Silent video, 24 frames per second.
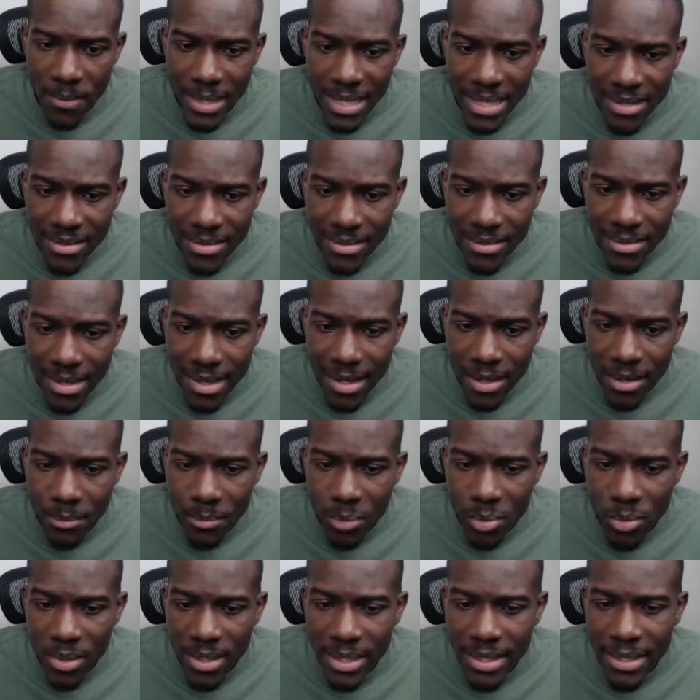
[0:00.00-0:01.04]
Insider
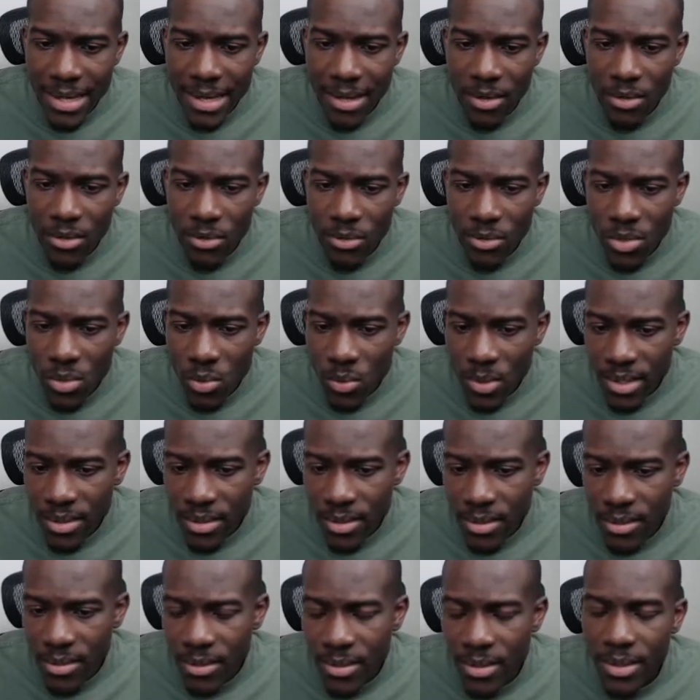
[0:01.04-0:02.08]
pointed out on
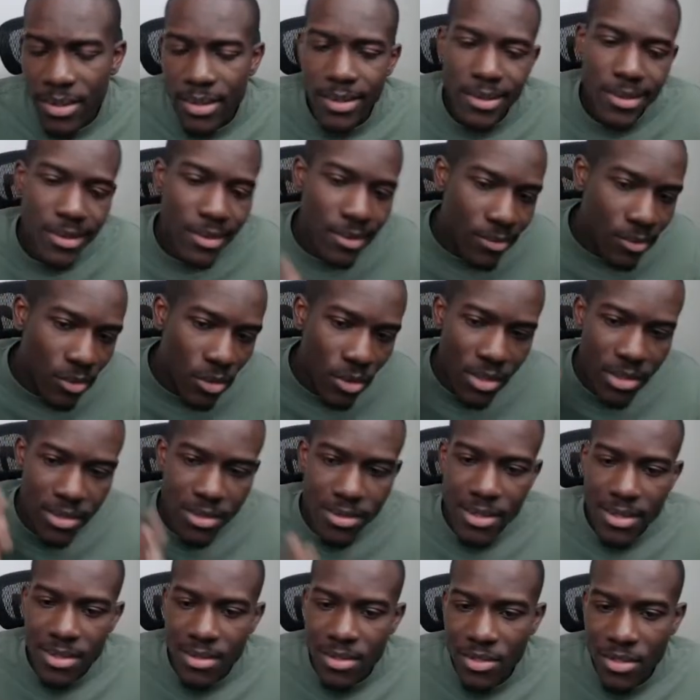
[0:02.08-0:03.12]
Twitter, of course
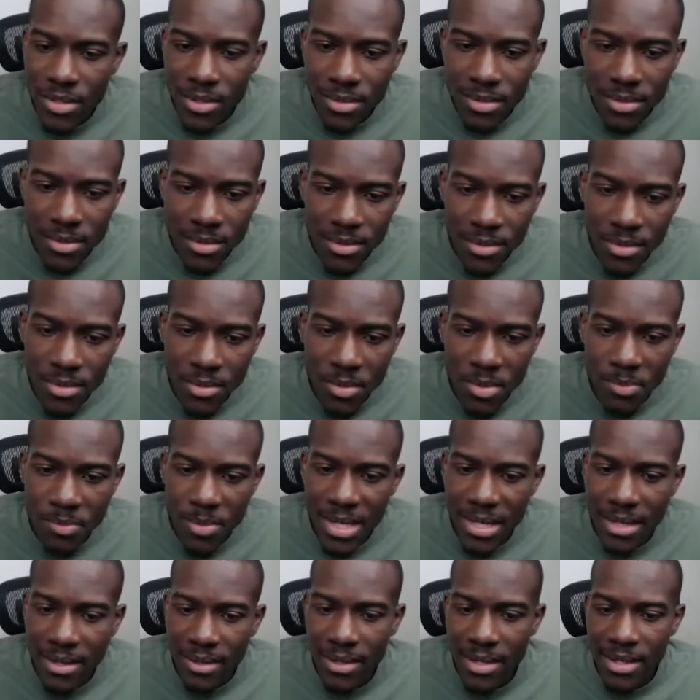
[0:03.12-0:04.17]
that's just some
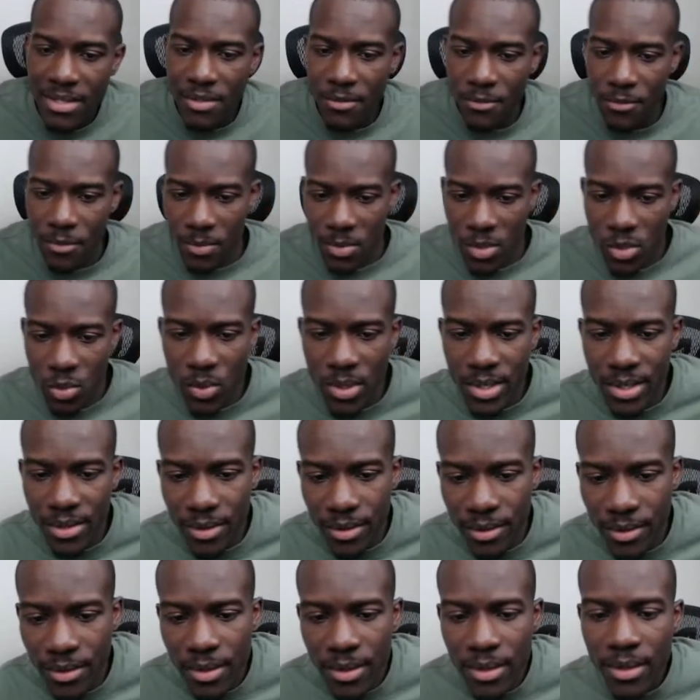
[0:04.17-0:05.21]
speculation from
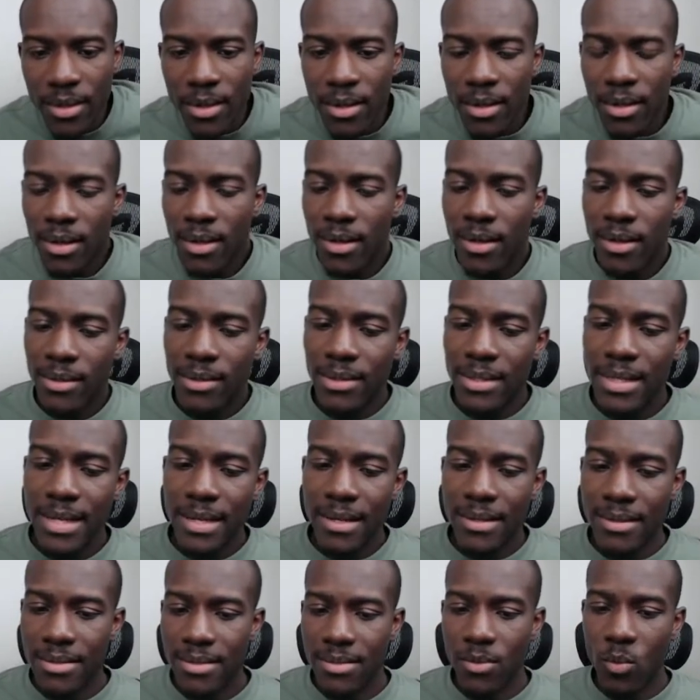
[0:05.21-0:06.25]
Twitter,
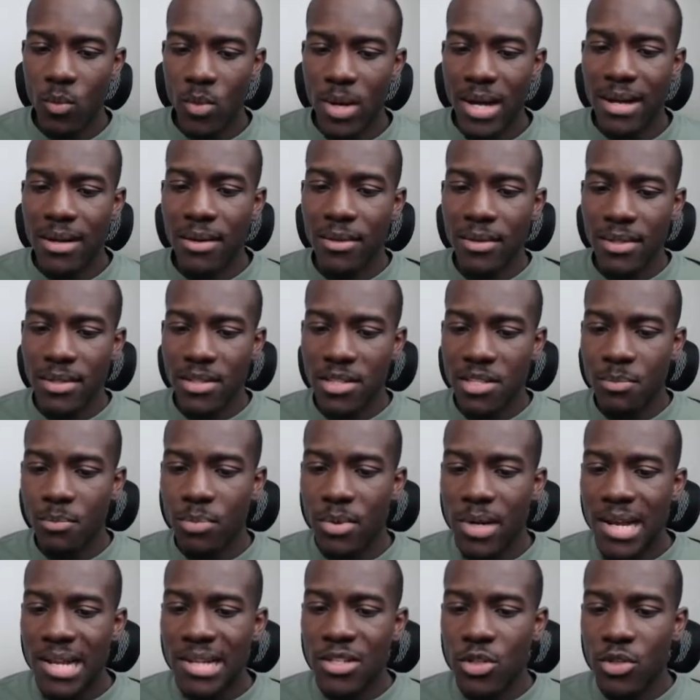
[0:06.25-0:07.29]
that while the
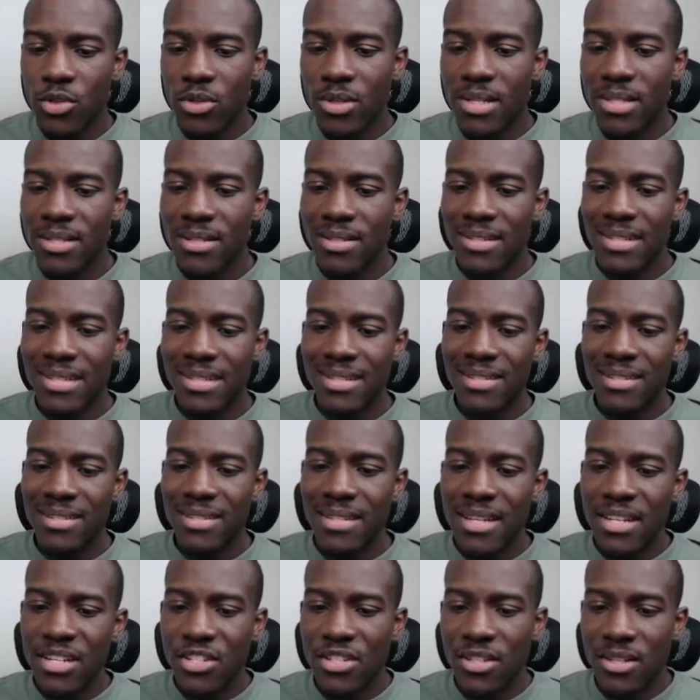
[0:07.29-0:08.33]
Sprott Trust
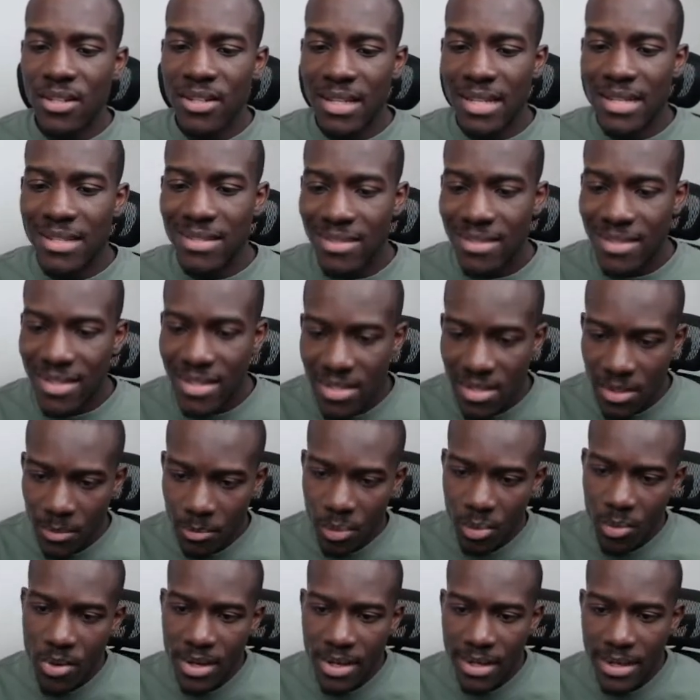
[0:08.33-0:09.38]
decision is
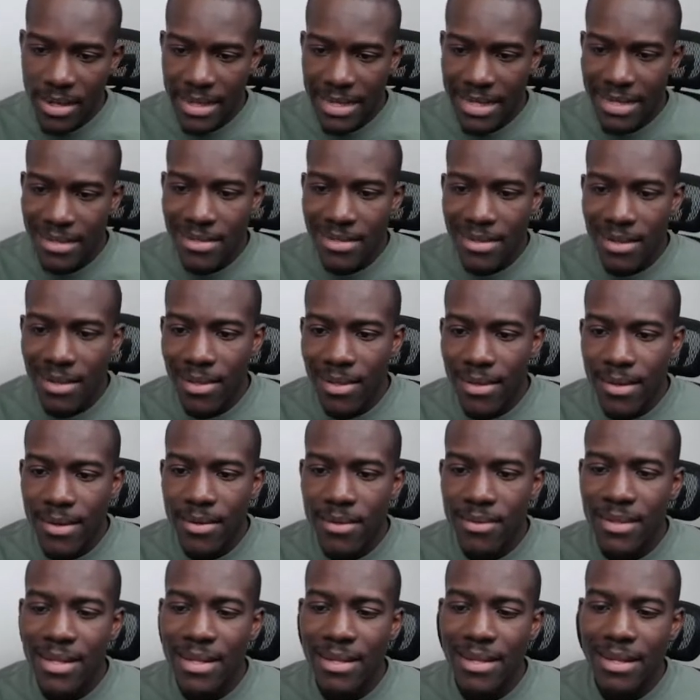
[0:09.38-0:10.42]
disappointing, it's
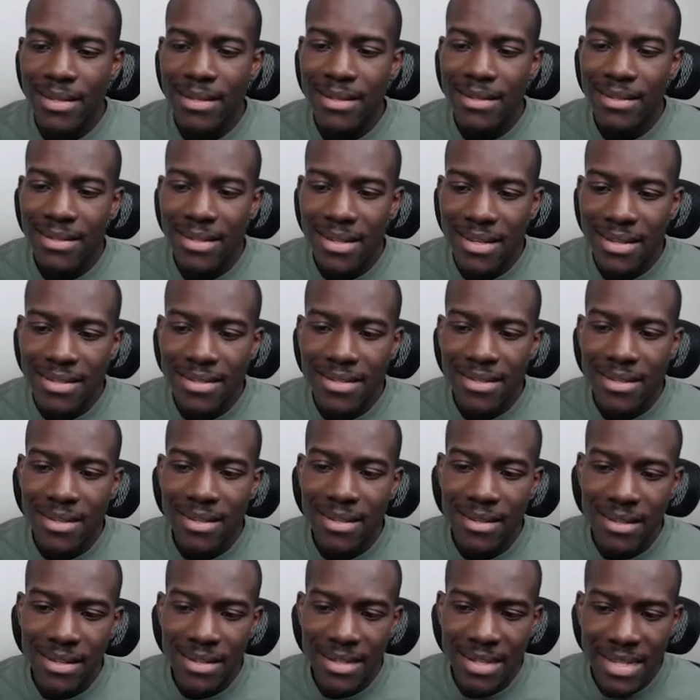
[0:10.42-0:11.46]
clear that it doesn't
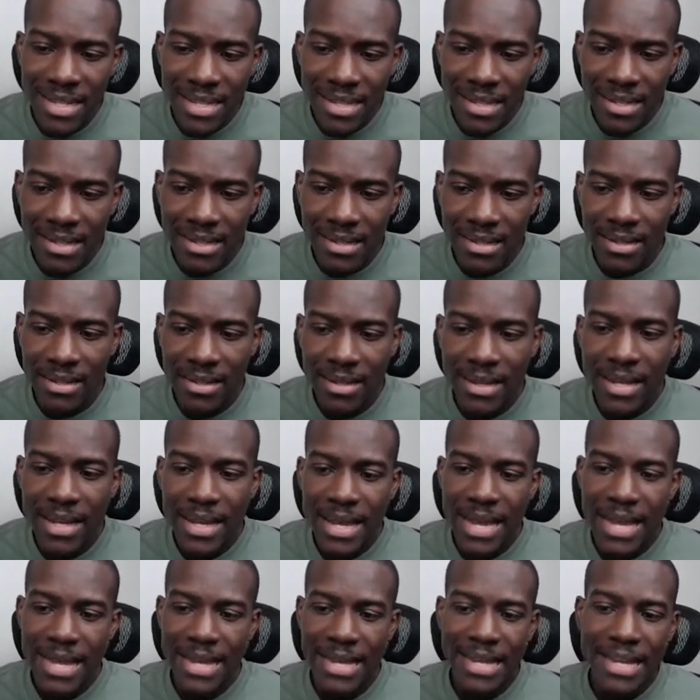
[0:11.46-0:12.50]
need
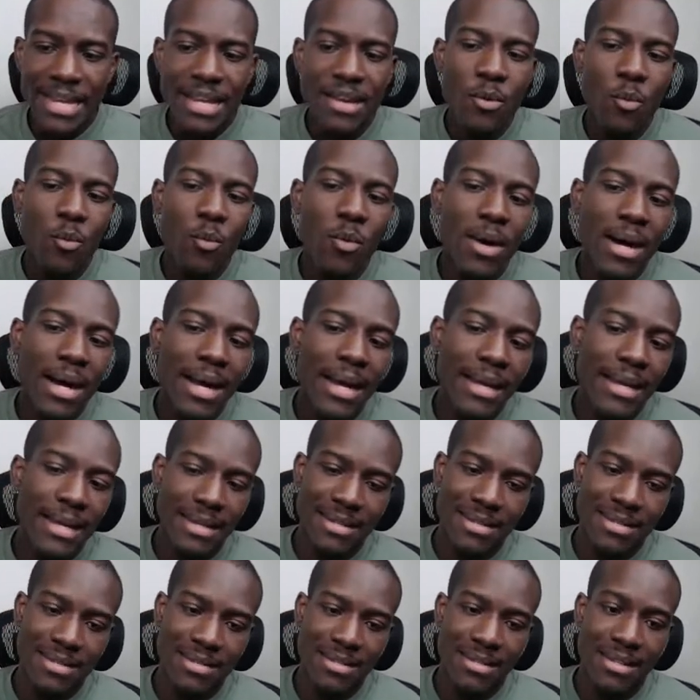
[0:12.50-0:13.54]
a
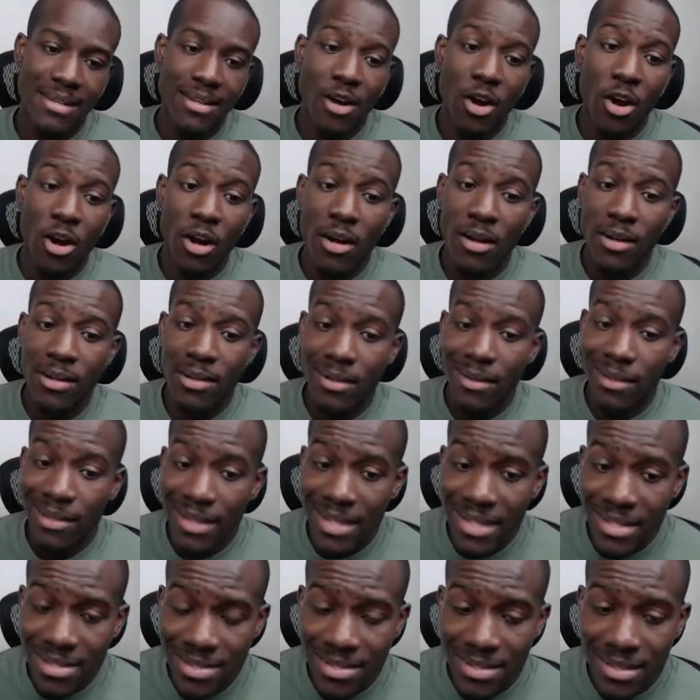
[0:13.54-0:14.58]
NYSE ARCA
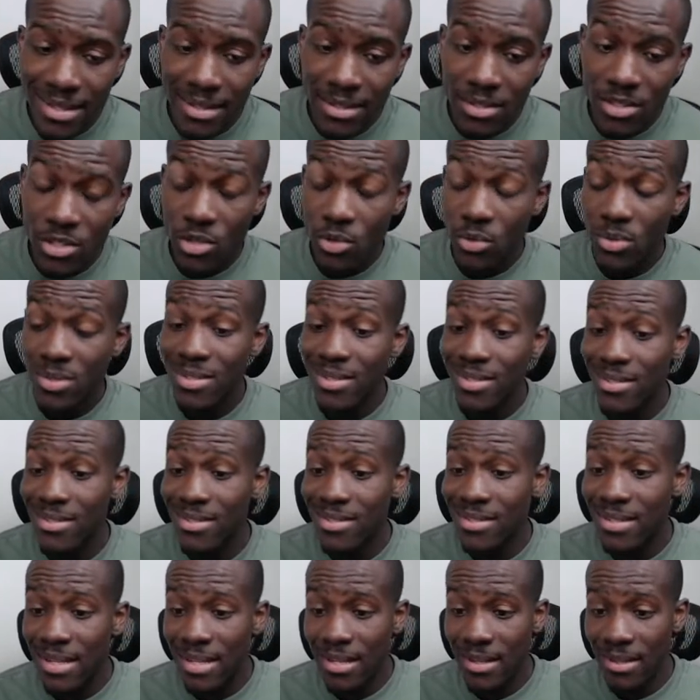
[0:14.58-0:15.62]
listing to
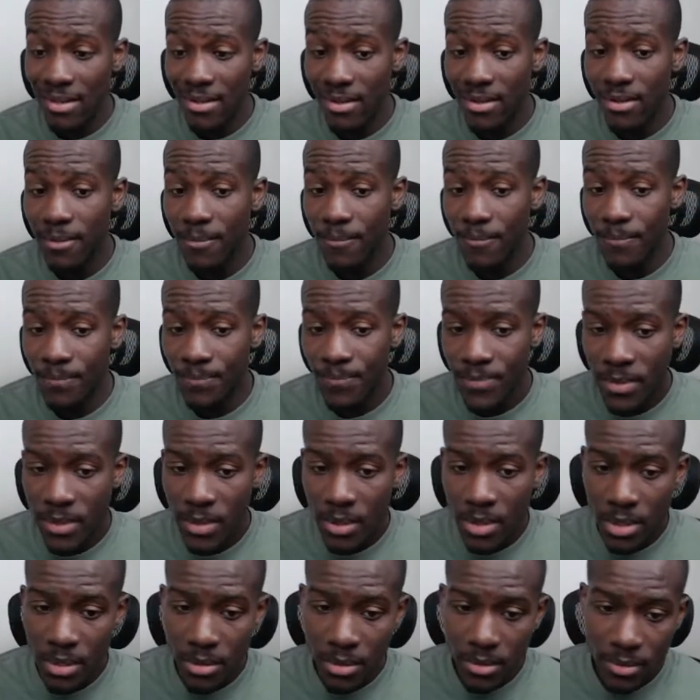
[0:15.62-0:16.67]
succeed.
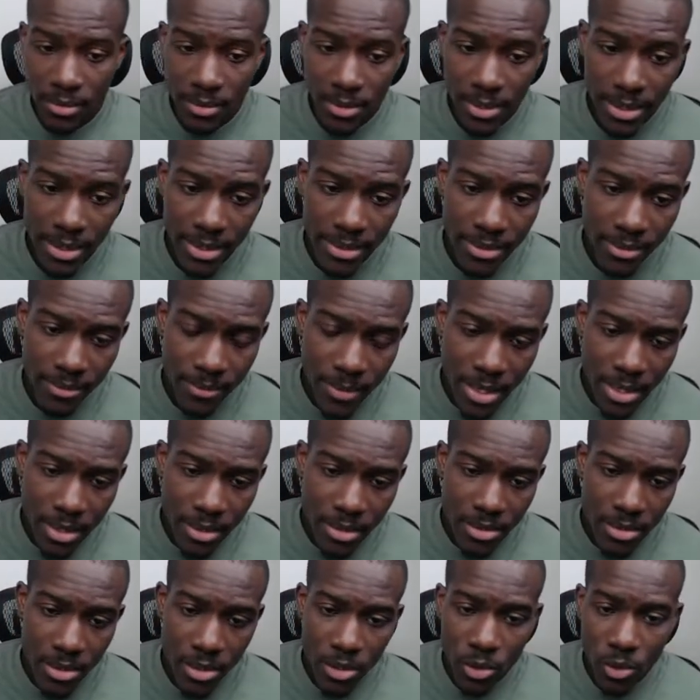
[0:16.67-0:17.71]
Okay,
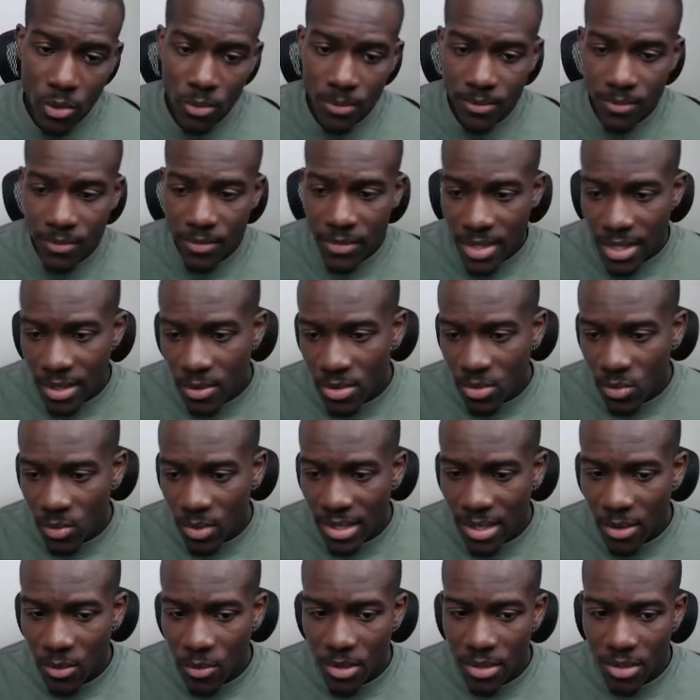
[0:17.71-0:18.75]
so that was
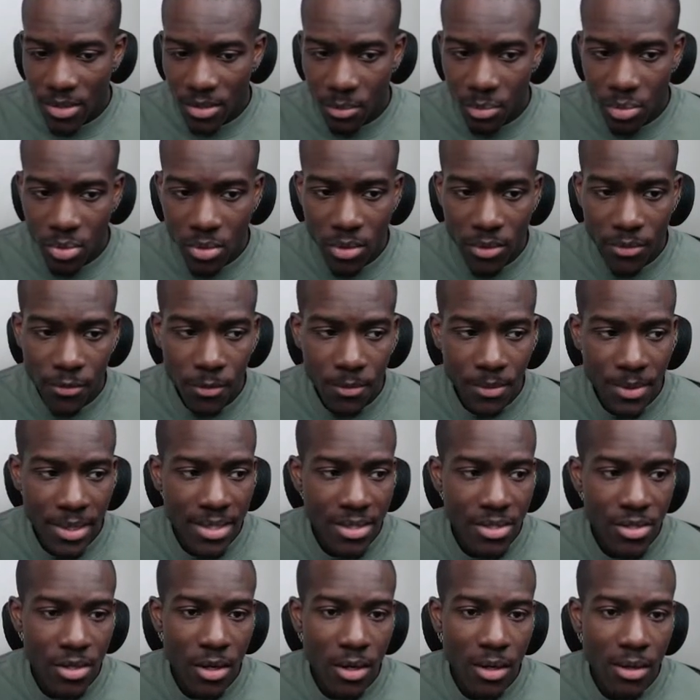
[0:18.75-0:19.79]
what I wanted to pull from
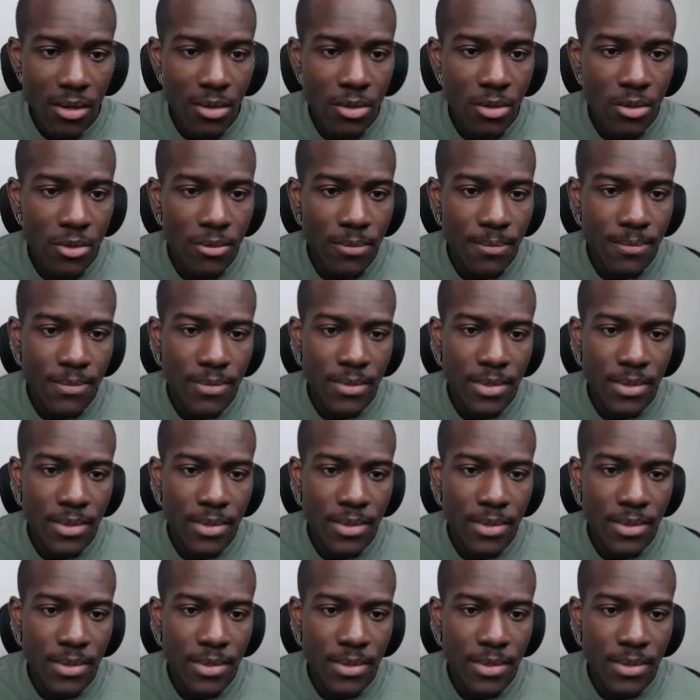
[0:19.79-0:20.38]
this article.